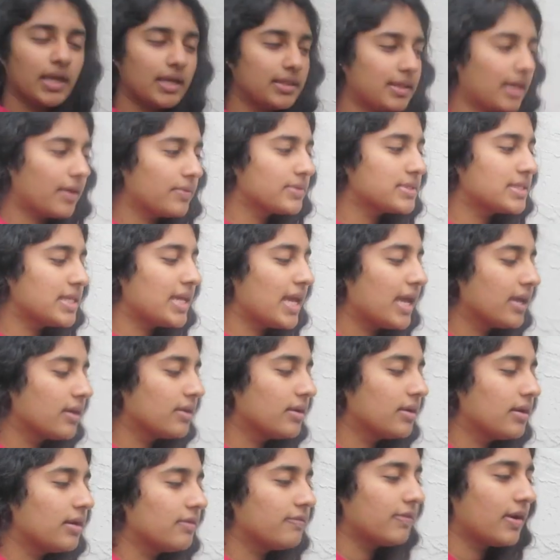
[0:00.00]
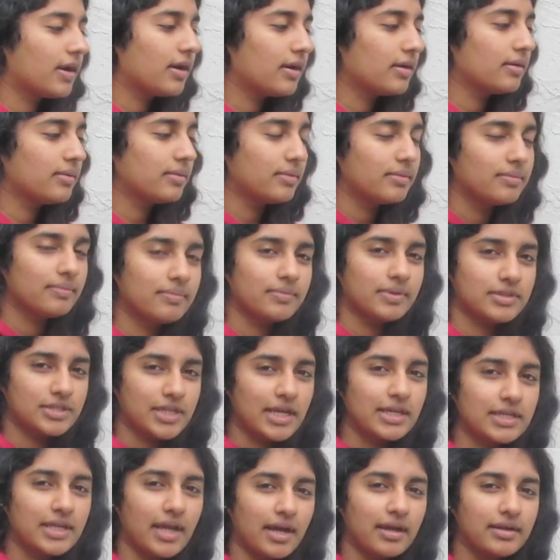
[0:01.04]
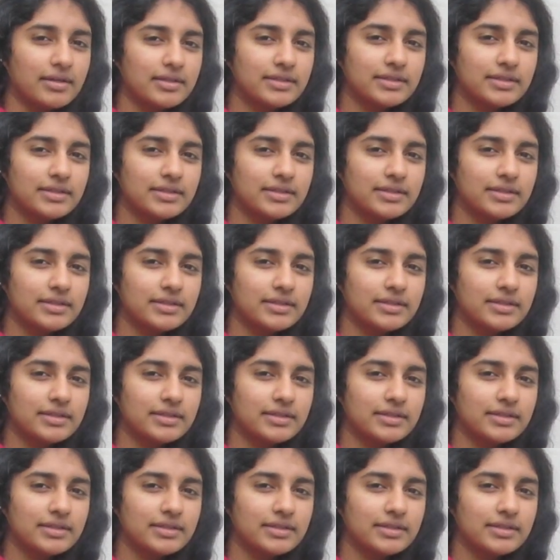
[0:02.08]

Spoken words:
and that was the angle of our projectile.